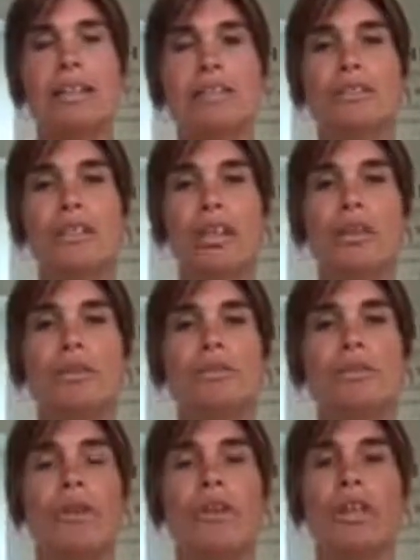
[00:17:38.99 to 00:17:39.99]

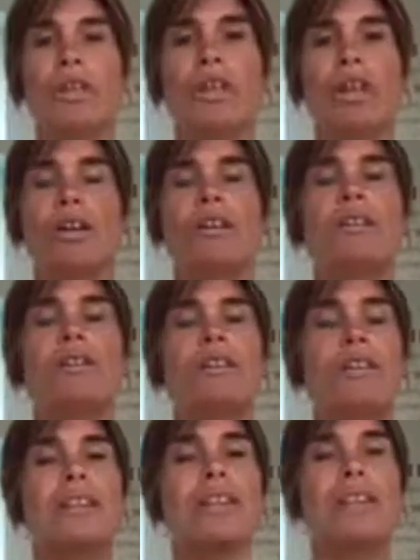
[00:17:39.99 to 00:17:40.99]
So,
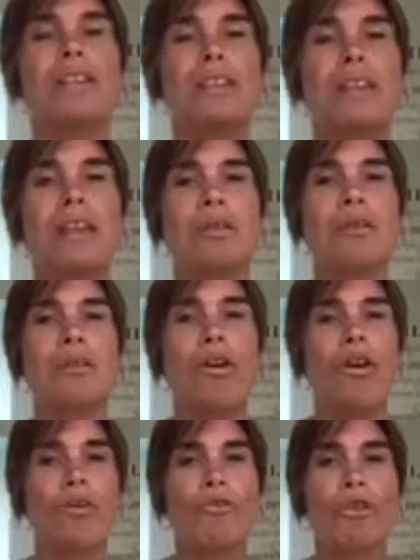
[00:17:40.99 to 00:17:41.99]
and the thing with
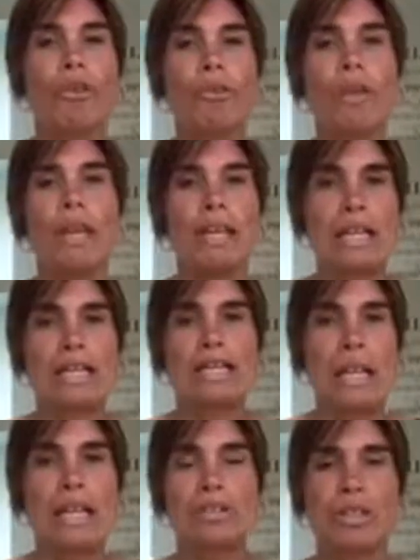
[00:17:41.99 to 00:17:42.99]
offering weekly
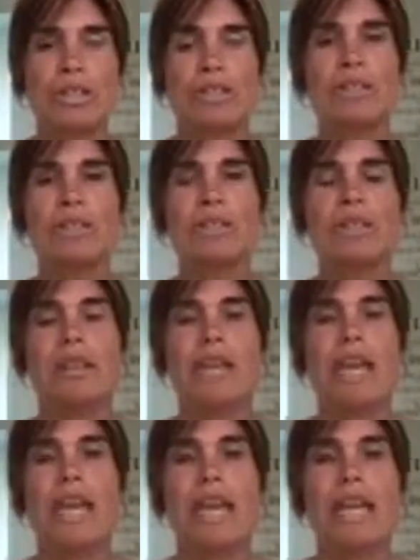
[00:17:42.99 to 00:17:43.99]
sessions
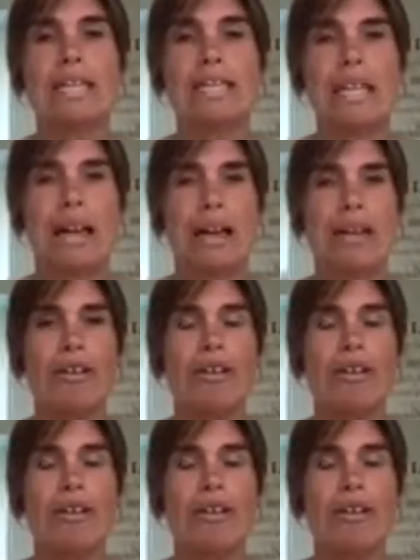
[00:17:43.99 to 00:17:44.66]
is that,